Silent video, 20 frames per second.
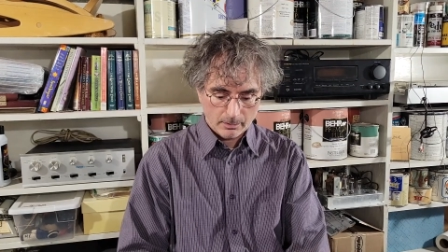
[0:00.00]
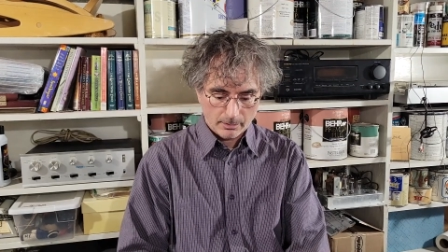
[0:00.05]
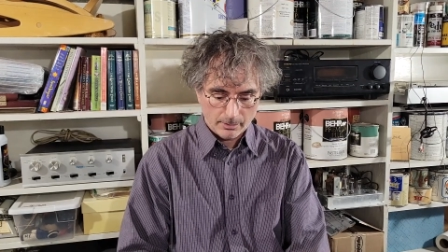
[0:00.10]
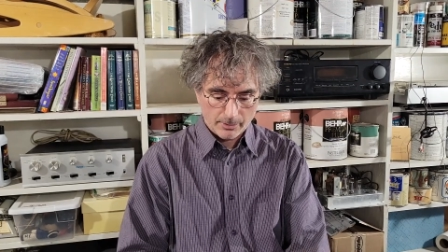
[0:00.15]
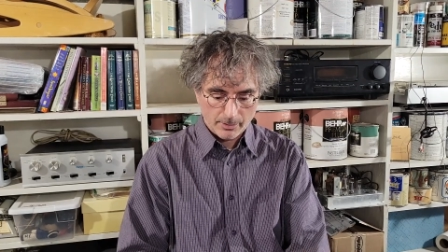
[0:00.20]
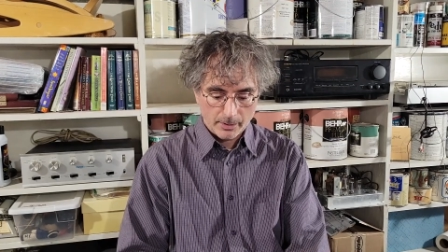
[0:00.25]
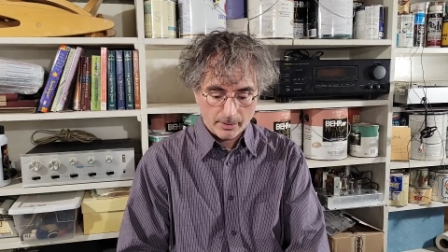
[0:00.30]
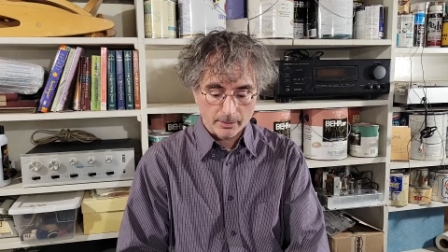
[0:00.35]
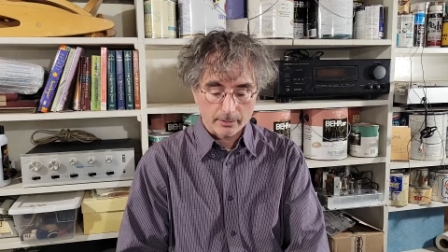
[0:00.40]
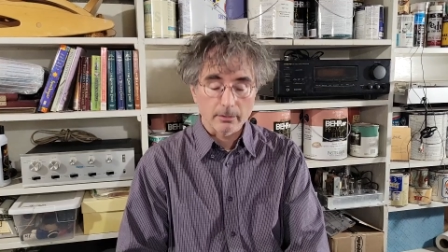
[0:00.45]

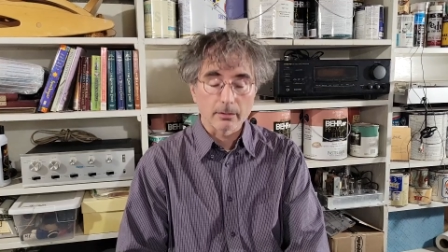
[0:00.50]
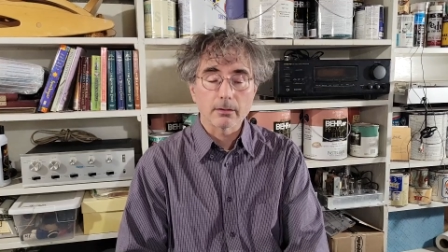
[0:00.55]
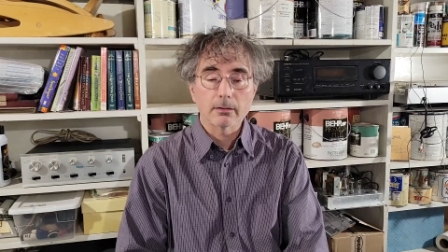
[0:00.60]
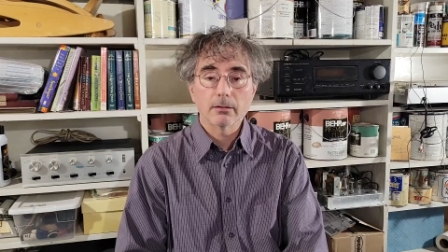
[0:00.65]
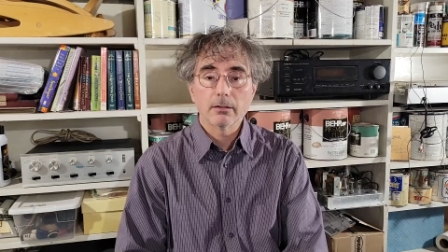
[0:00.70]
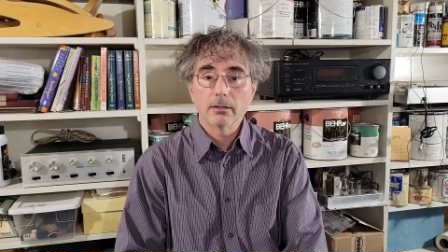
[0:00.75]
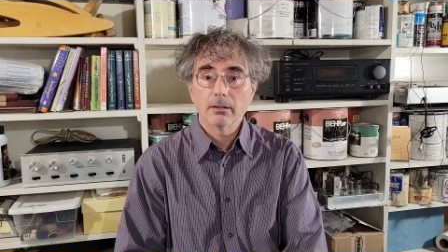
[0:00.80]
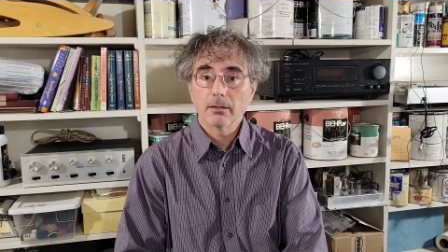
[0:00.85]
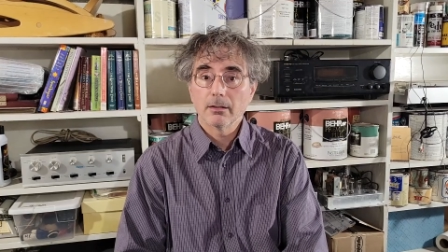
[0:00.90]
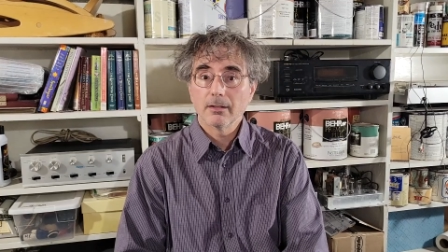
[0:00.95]
Then
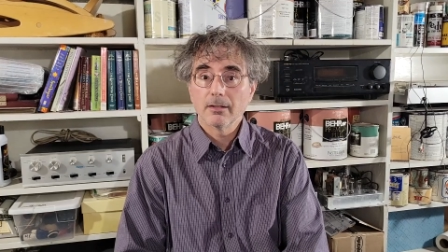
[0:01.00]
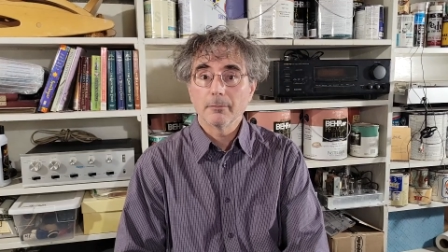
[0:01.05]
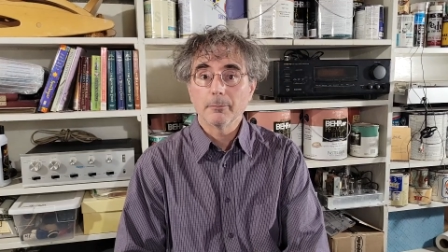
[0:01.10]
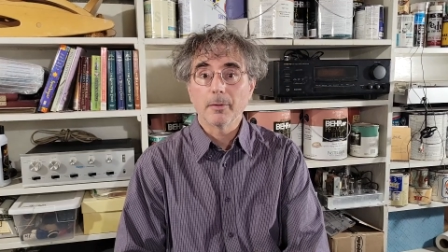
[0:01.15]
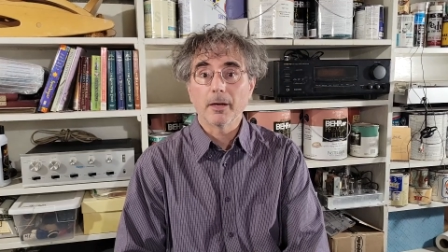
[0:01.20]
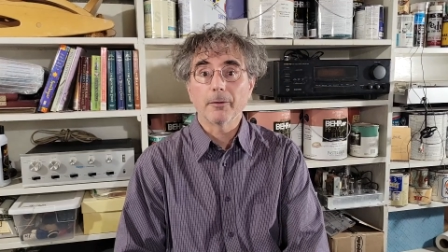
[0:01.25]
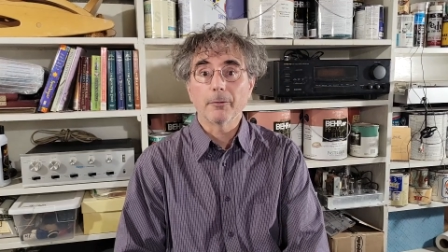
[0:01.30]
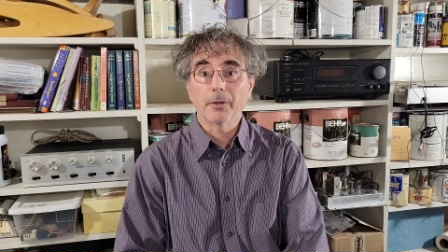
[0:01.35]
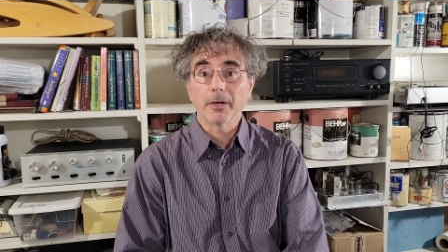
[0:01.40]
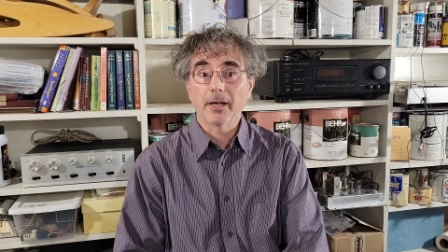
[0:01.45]

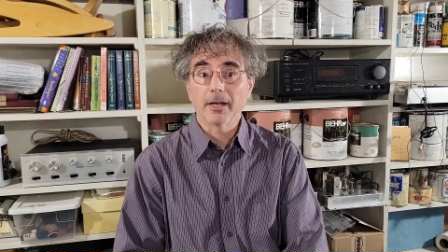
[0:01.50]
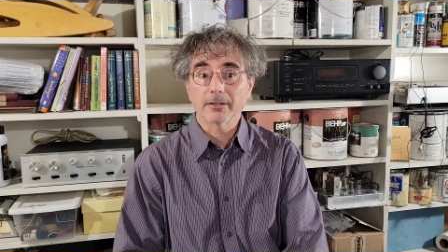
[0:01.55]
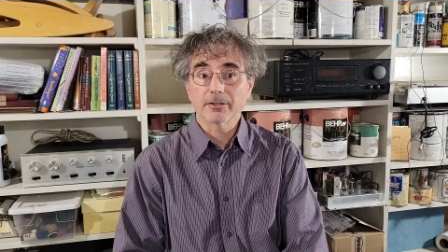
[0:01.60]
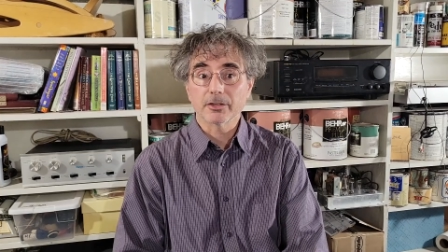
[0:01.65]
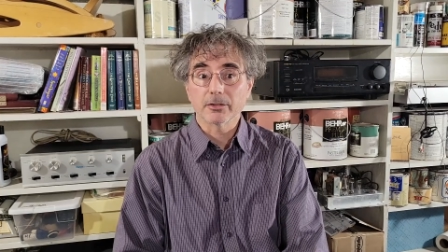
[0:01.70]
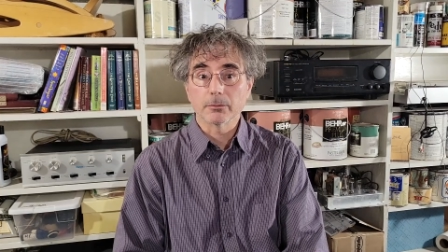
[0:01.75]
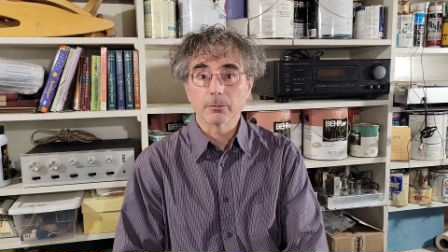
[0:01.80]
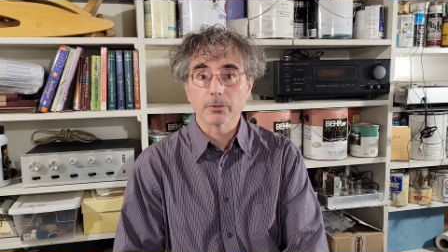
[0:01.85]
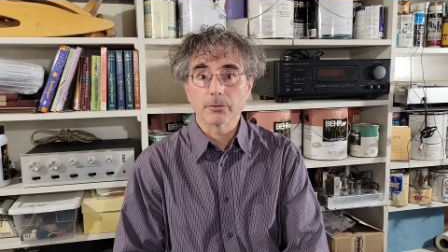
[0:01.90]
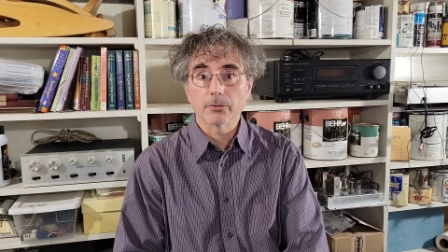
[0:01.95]
my
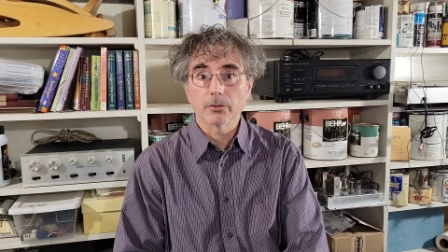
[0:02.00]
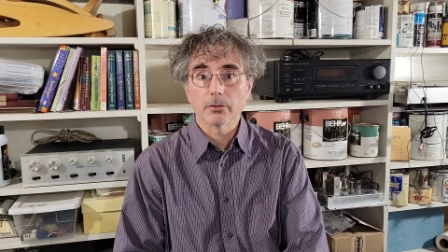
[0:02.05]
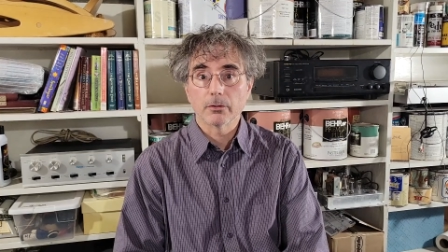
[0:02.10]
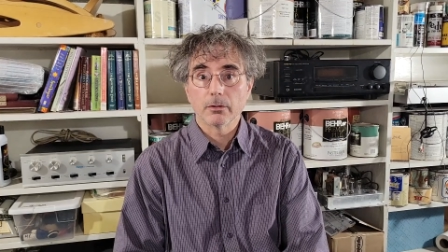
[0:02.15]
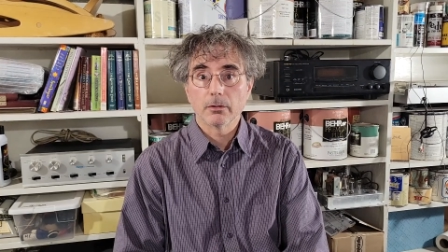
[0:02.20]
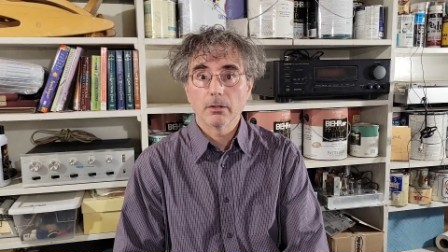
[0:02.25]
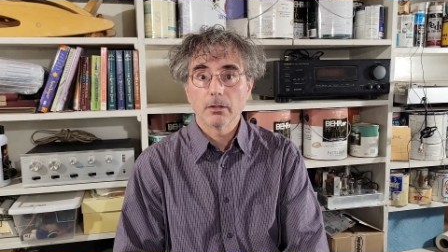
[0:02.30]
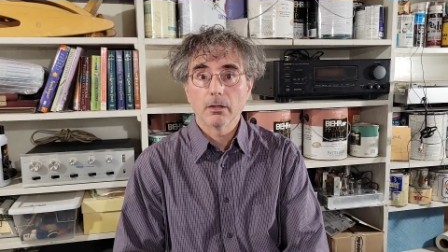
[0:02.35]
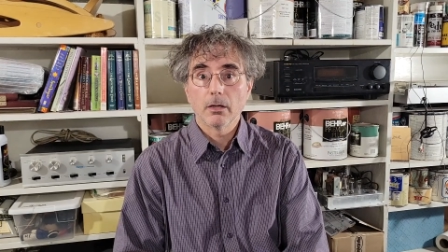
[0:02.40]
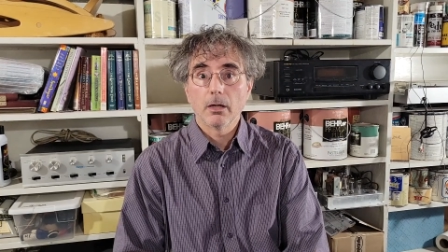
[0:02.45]
reaction was,
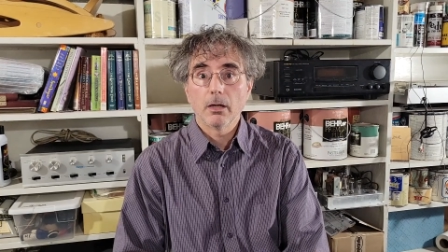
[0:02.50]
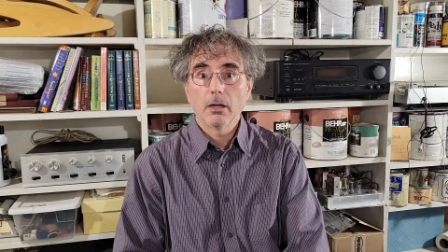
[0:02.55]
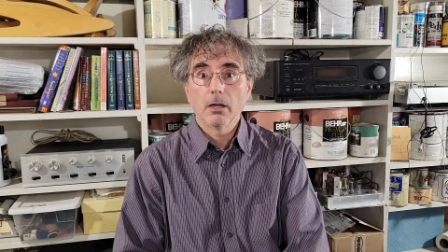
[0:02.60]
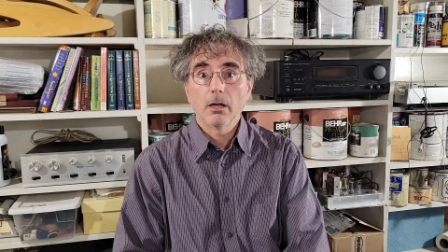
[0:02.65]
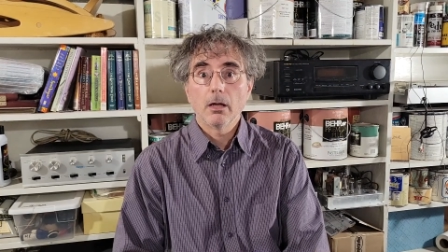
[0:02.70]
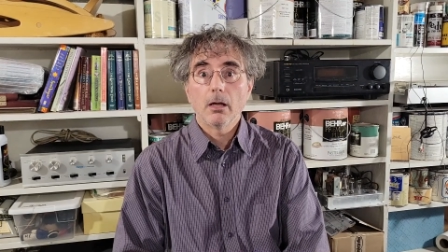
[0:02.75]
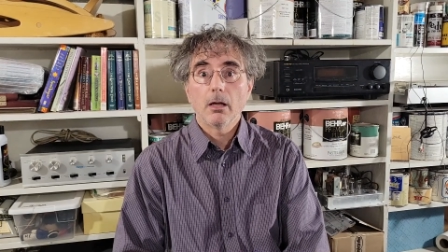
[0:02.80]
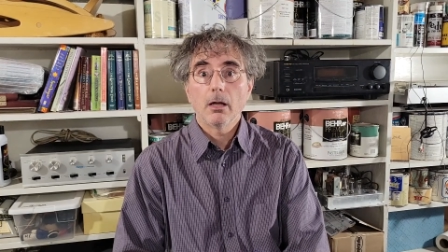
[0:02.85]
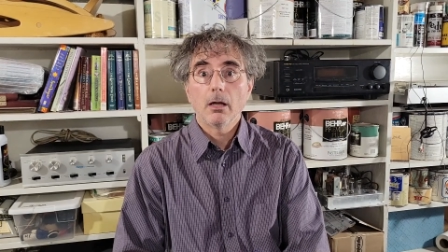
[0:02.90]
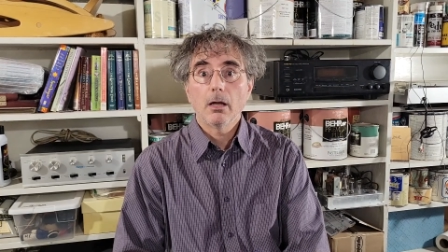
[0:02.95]

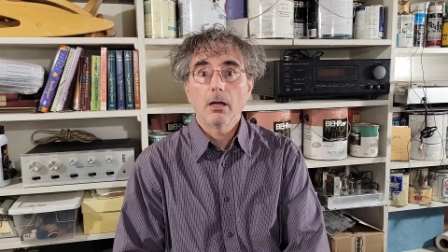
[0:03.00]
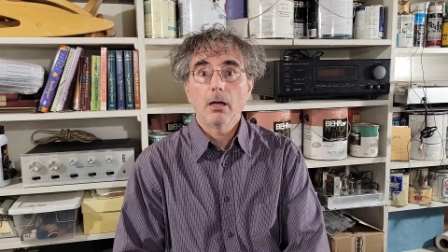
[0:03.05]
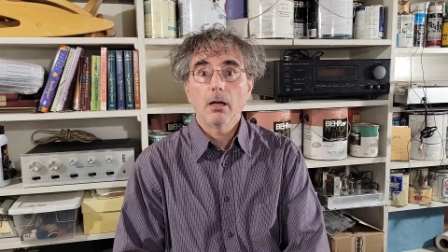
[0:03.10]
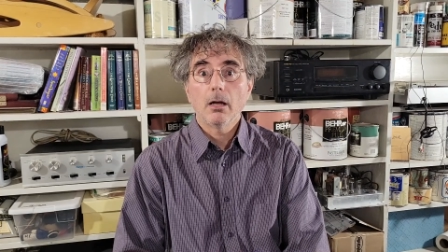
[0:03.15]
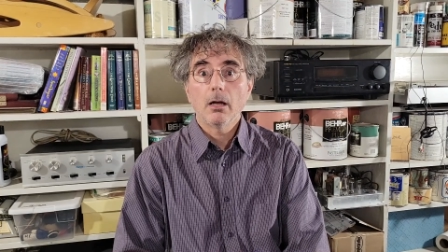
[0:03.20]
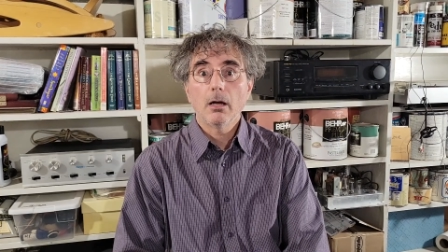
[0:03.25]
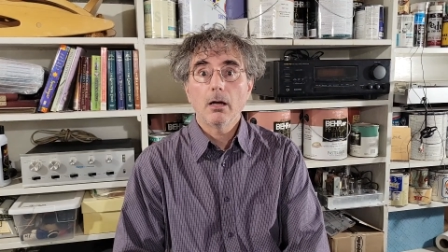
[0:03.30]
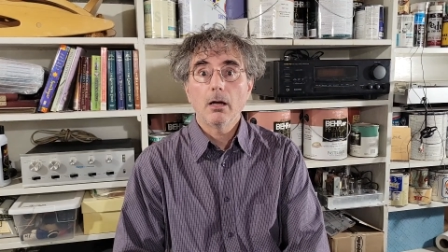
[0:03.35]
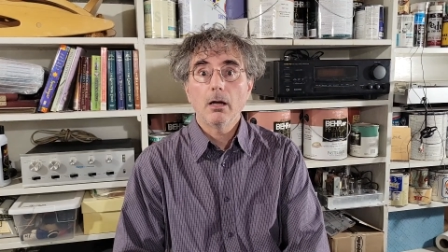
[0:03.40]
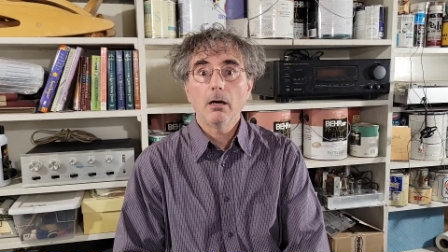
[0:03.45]

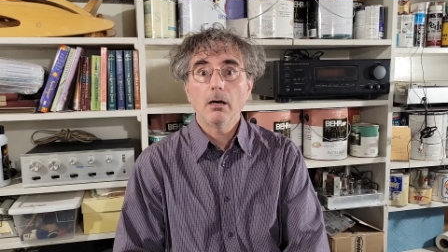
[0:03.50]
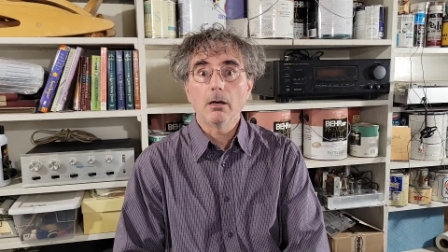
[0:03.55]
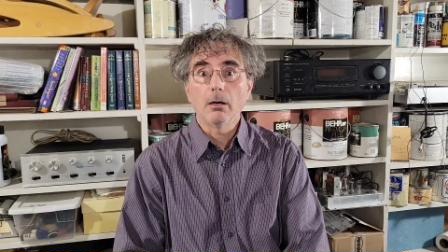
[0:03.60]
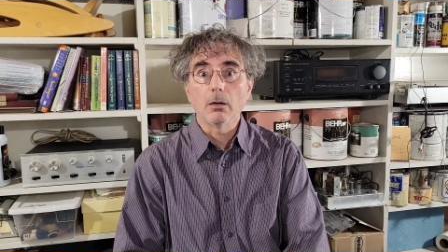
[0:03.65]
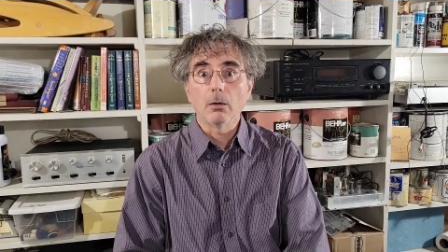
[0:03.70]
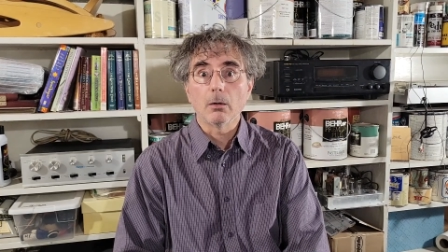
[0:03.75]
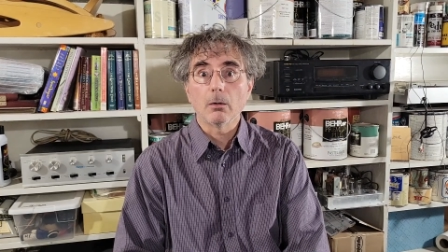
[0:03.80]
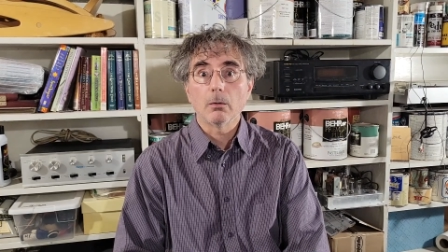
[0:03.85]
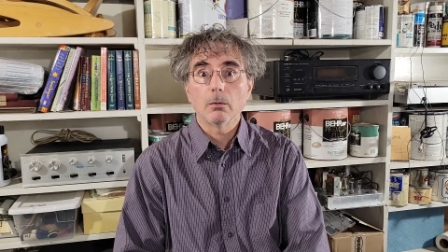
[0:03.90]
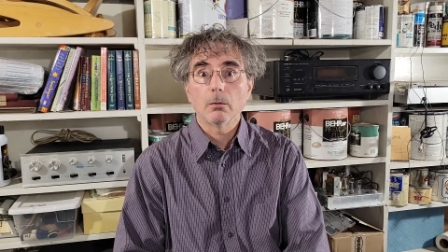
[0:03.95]
oh.